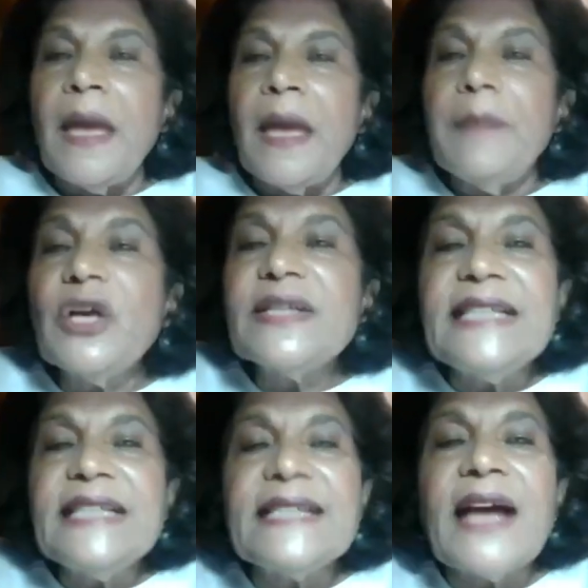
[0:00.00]
because
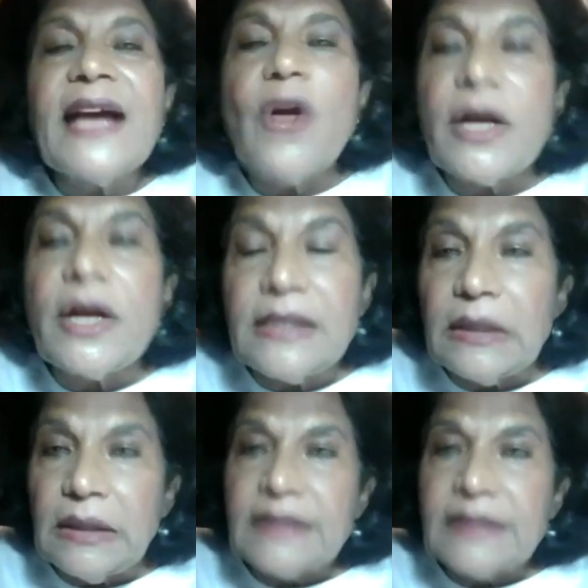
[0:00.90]
these are not
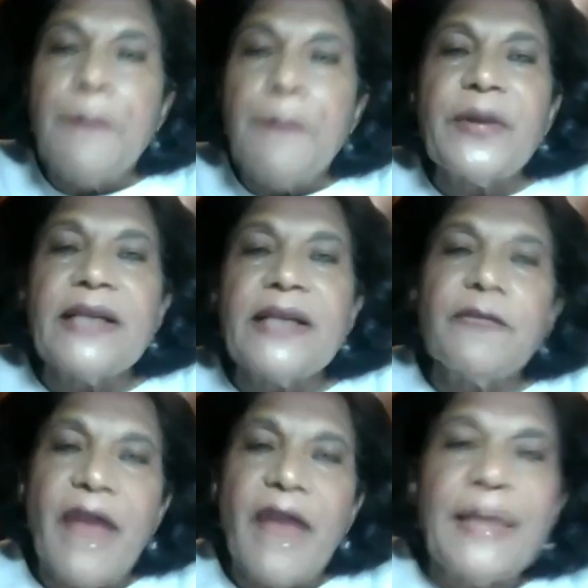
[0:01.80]
separate,
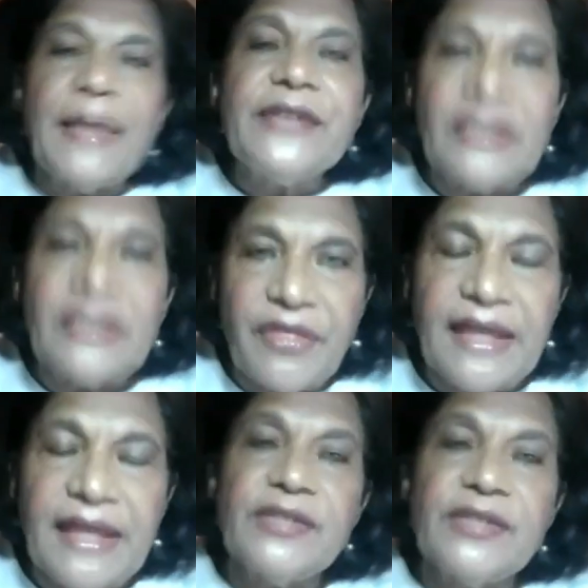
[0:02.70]
fragmented
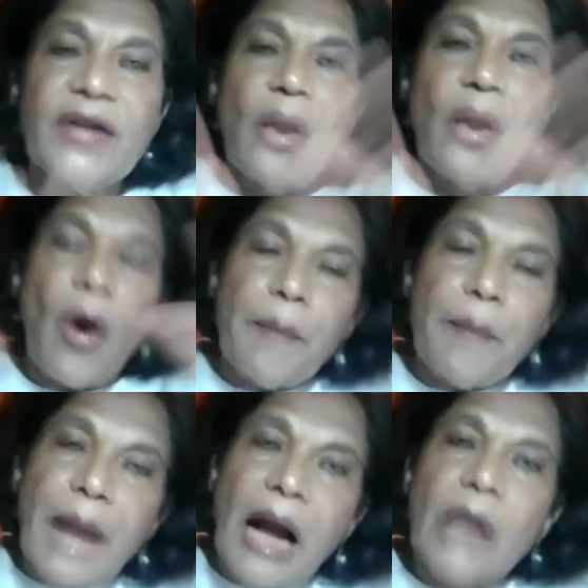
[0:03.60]
things. These are all
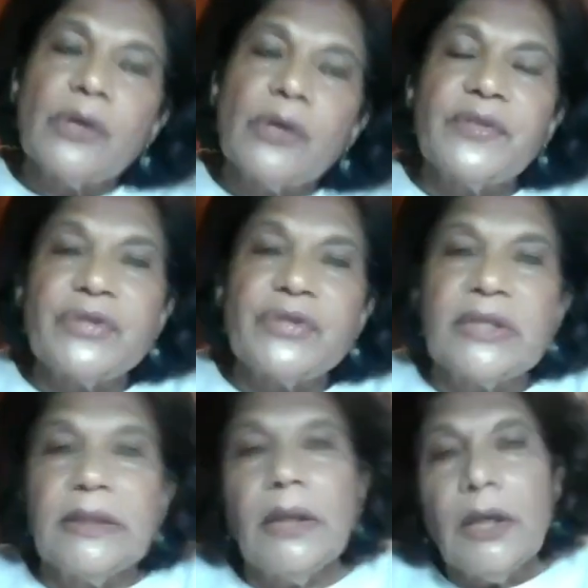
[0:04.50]
part of a
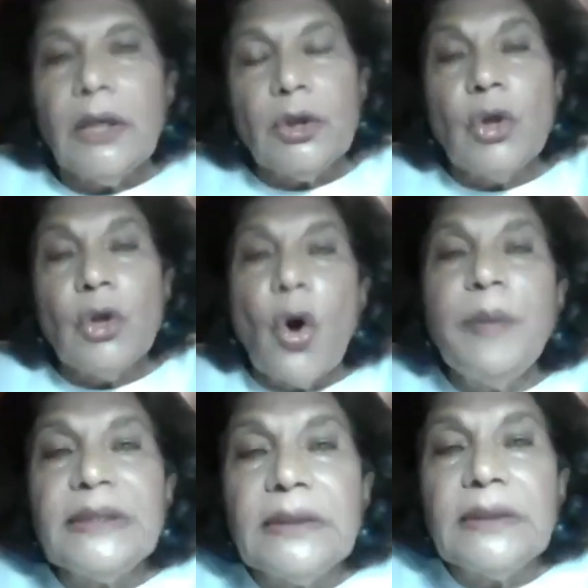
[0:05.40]
certain
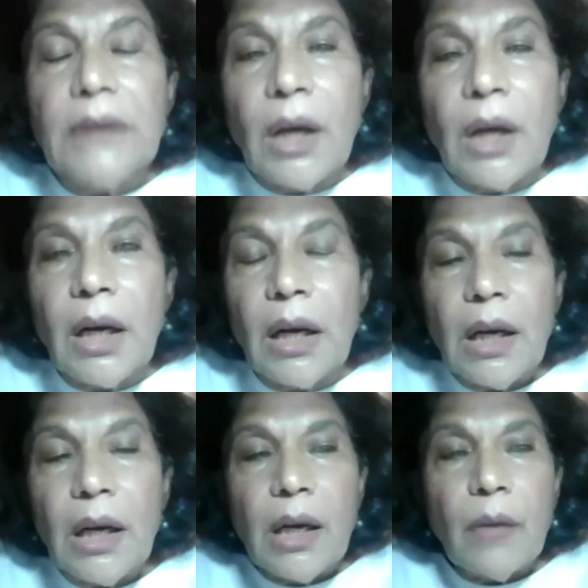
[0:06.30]
global
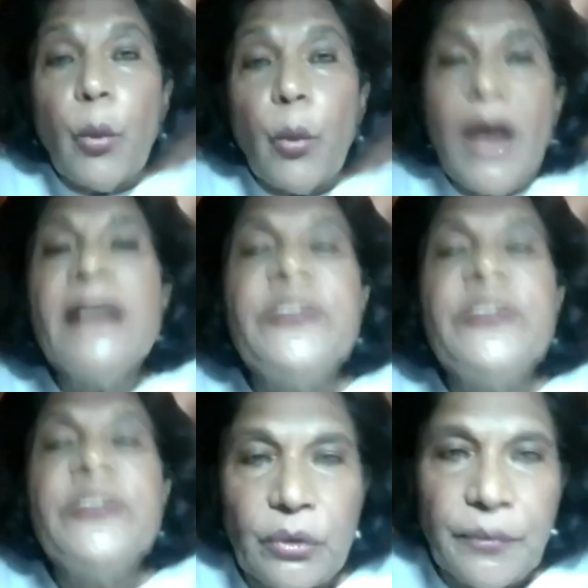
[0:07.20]

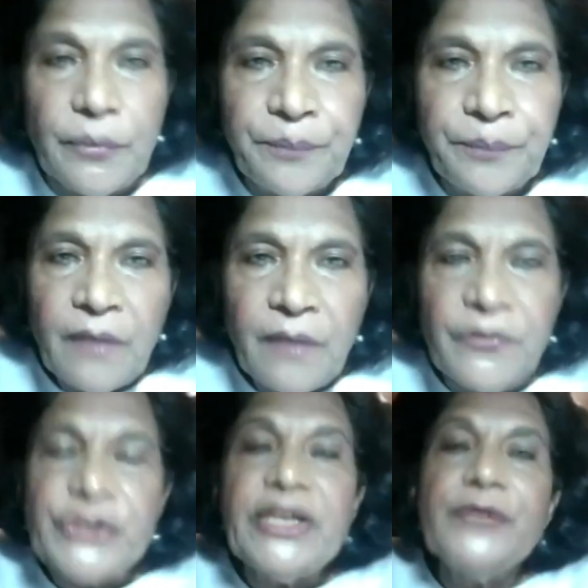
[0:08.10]
worldview,
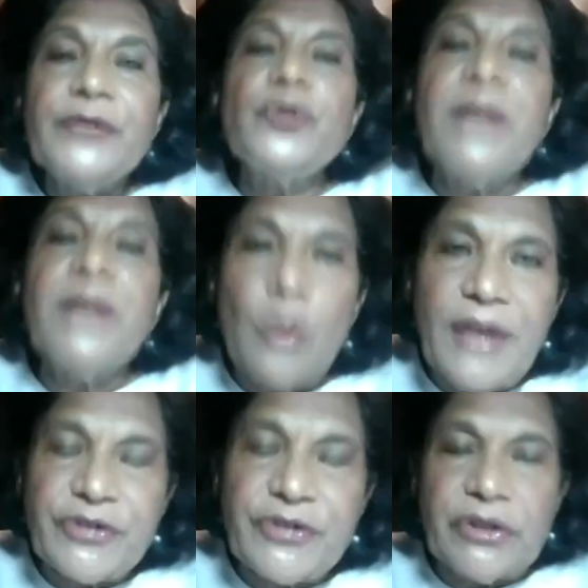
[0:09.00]
which needs to be
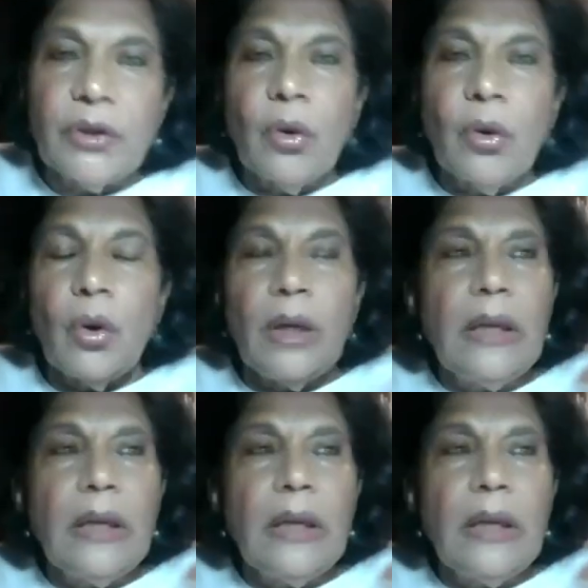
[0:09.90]
questioned. The whole